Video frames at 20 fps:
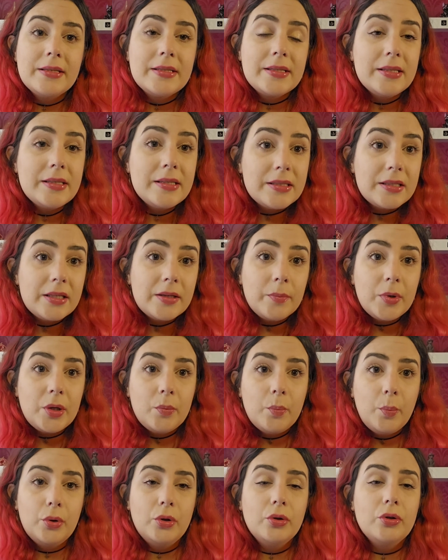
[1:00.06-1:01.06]
system
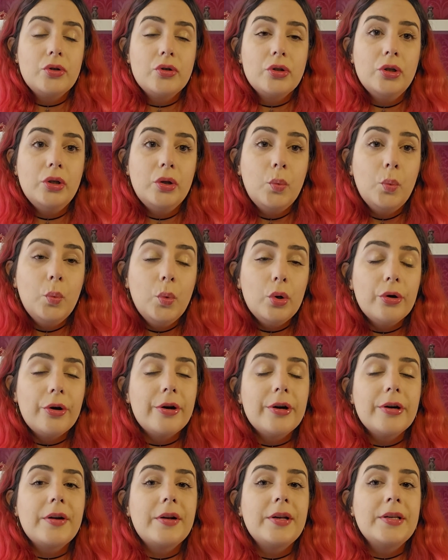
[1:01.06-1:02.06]
in Portugal
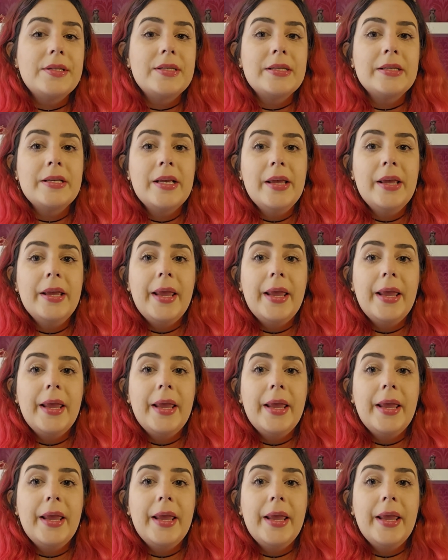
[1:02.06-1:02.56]
works